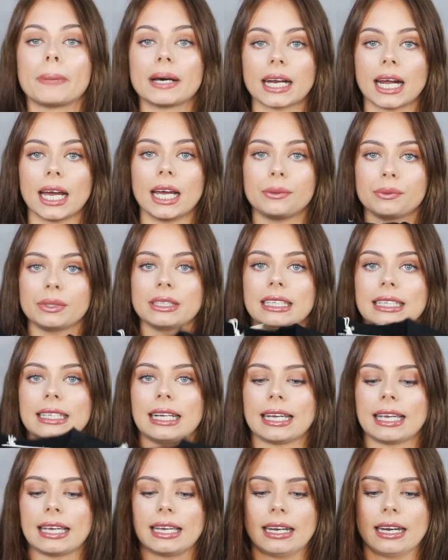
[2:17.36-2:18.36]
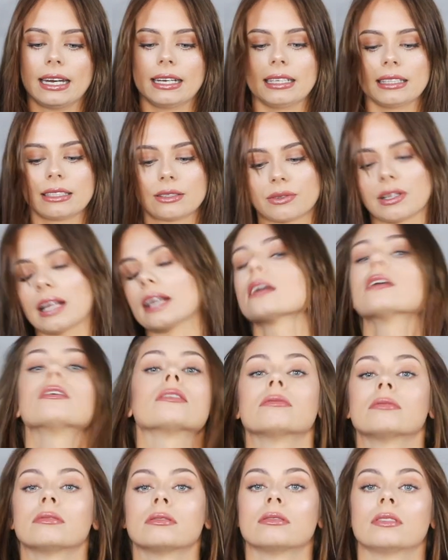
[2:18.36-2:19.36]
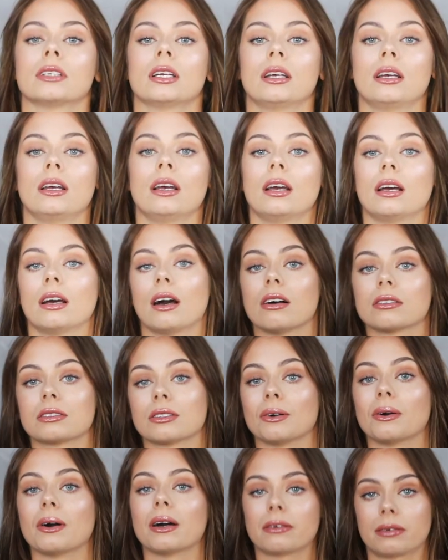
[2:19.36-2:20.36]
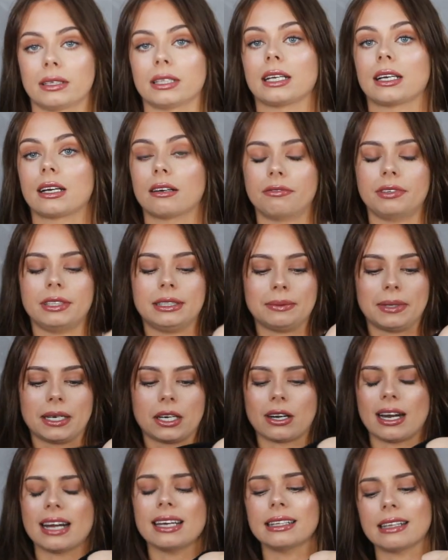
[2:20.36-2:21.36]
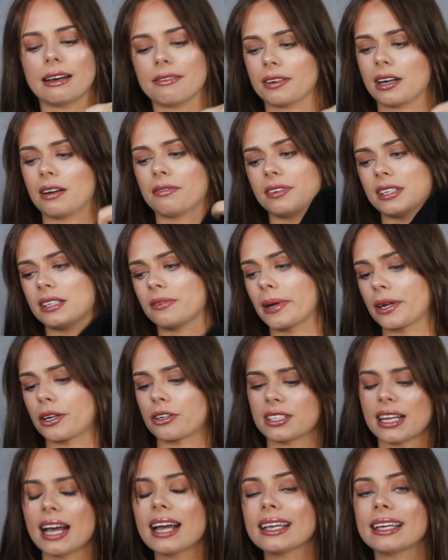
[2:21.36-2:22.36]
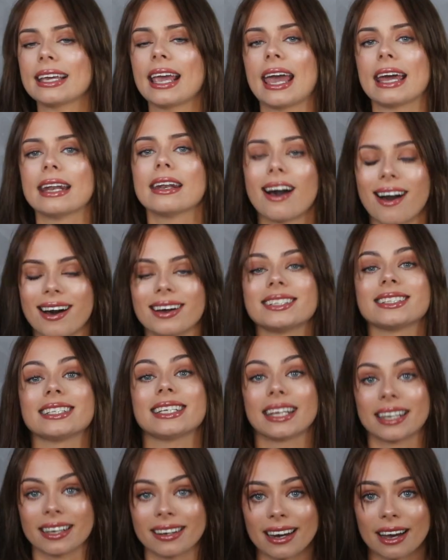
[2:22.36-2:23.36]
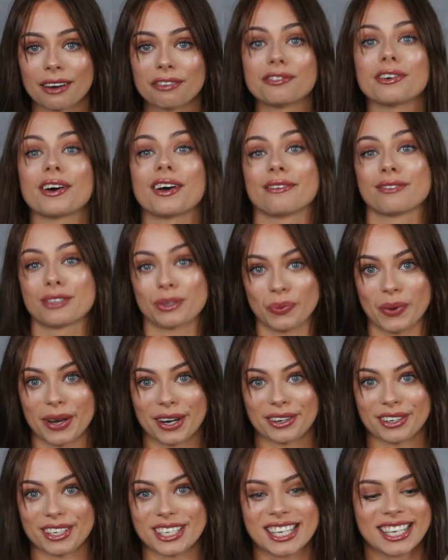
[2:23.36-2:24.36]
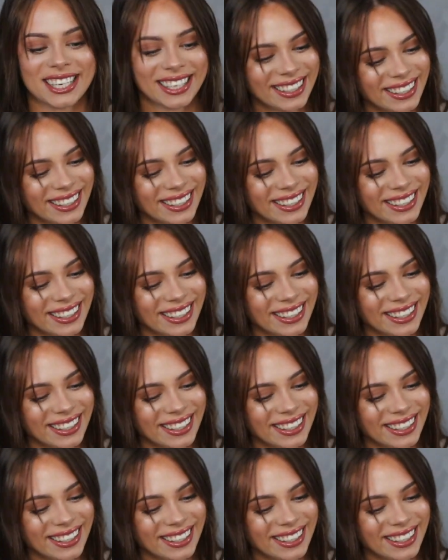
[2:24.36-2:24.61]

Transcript: but I really like it and it's like also a really comfy sweater. I love comfy sweaters. I cannot get enough of sweaters.